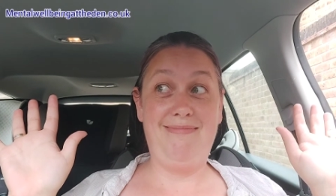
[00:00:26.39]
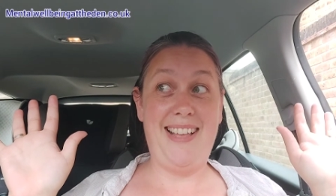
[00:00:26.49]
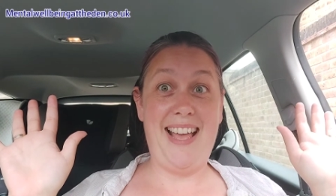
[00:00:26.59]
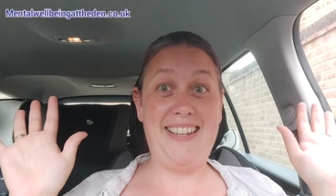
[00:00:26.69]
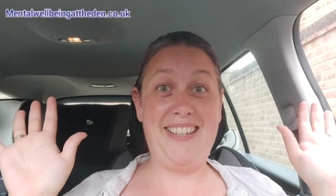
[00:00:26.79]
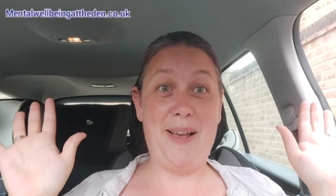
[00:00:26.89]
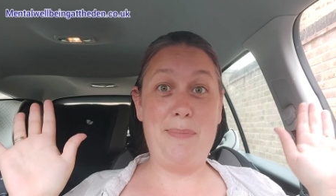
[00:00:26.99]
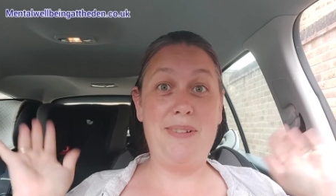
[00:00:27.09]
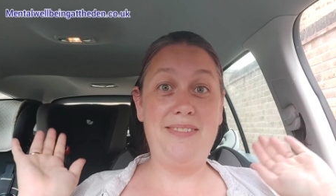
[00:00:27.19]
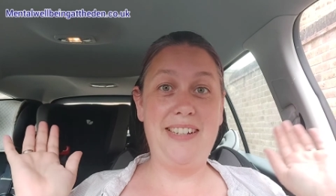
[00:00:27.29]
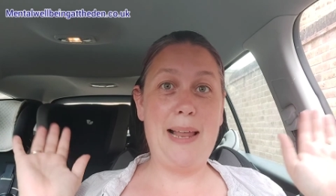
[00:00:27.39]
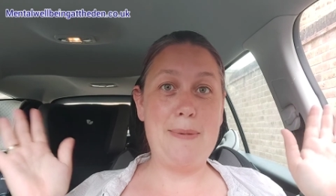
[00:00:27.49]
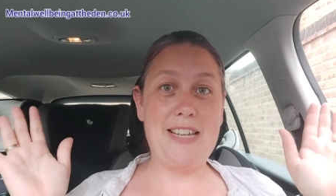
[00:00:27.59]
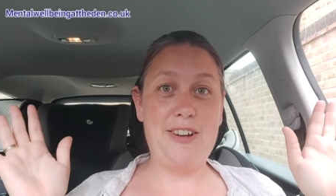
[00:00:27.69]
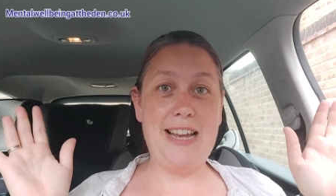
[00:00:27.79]
hands up. Let
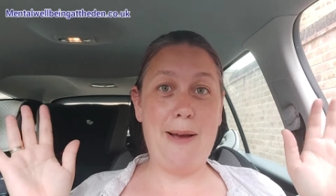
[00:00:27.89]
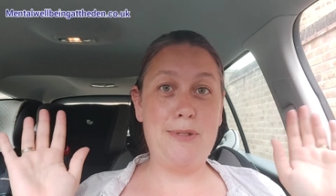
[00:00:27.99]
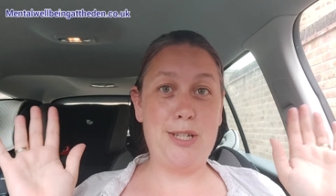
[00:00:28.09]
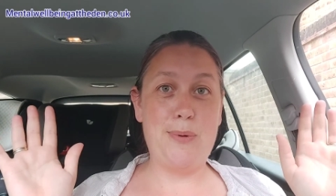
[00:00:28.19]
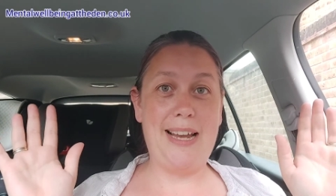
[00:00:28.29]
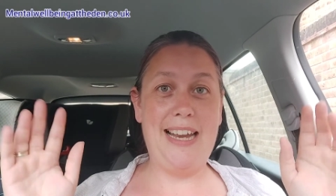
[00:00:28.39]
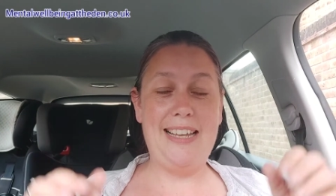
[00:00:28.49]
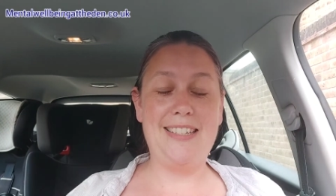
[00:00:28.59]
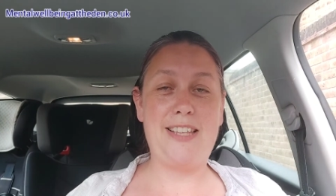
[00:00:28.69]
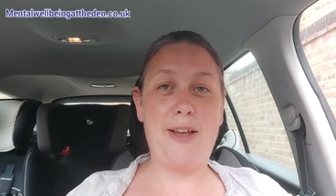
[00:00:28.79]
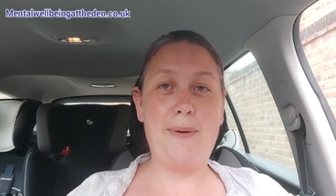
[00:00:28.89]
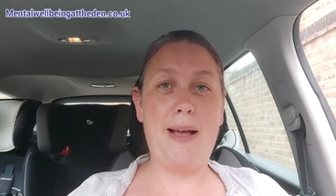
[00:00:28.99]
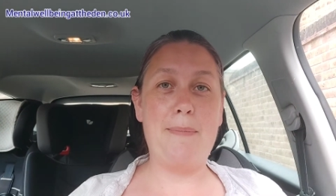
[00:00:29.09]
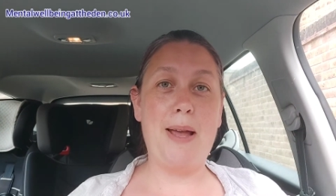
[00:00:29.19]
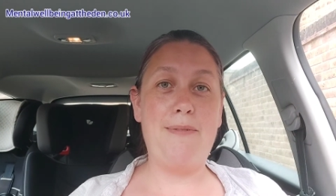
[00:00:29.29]
me tell you now, I'm just winging it, so
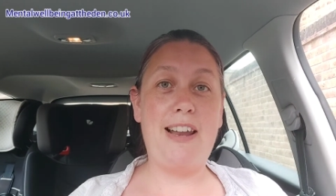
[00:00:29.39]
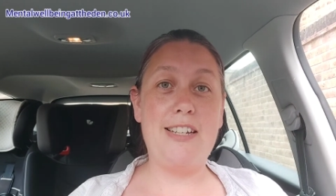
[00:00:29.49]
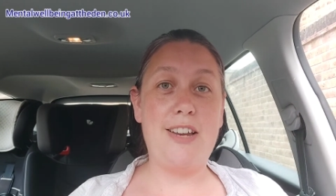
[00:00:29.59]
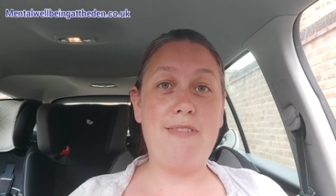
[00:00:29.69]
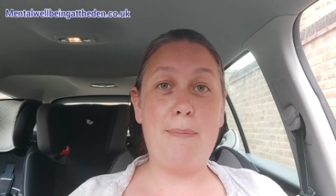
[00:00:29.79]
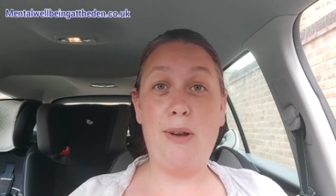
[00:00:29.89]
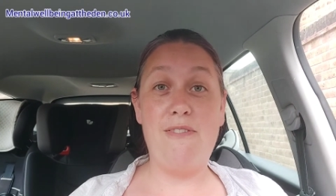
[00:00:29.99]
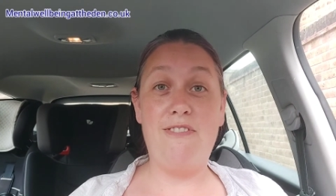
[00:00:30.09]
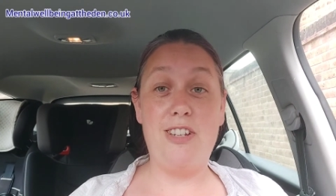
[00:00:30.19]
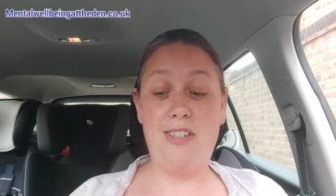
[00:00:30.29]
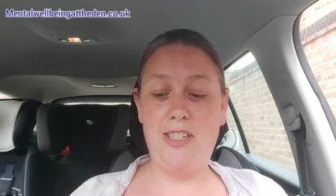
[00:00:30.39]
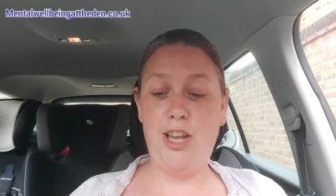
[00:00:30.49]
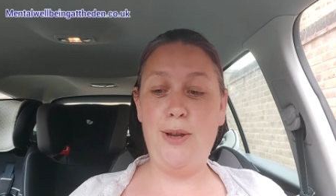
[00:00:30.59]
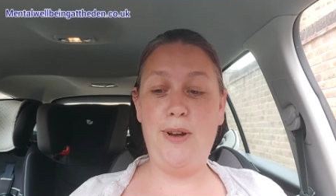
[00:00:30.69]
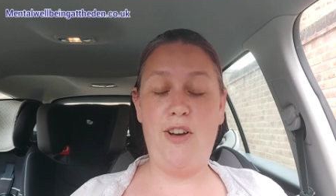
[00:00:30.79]
hopefully I don't ramble on for
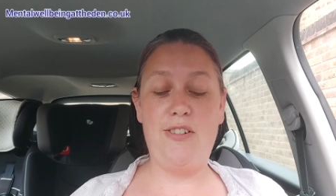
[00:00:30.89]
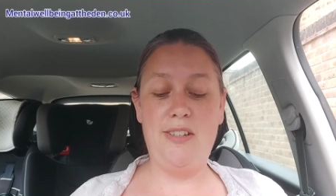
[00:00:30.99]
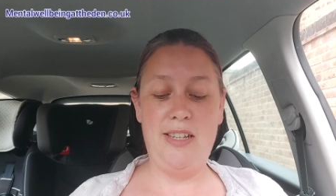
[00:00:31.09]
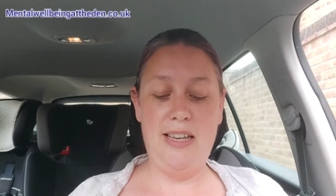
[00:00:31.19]
too long,